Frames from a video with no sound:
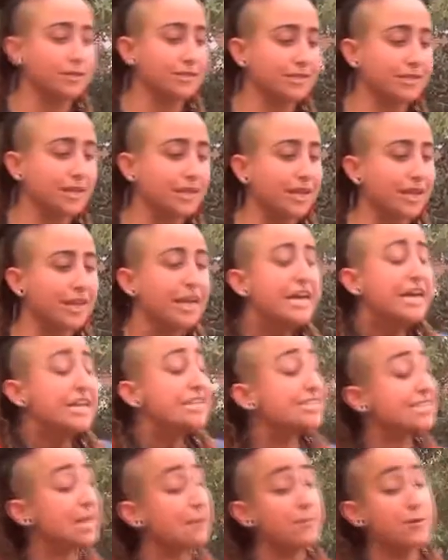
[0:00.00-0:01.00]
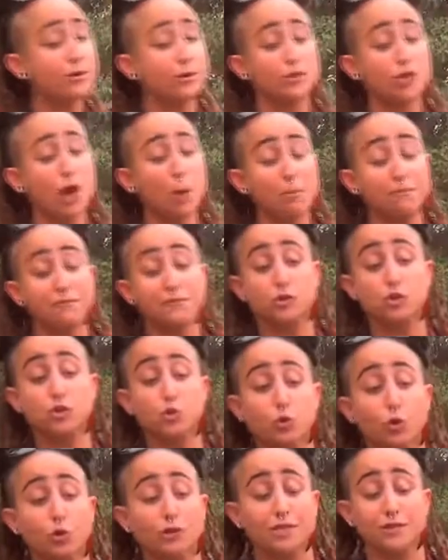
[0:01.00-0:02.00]
a city, sleeping on top of its
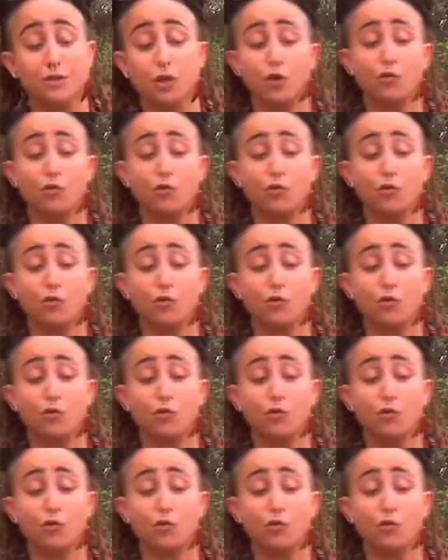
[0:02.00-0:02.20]
jewels in the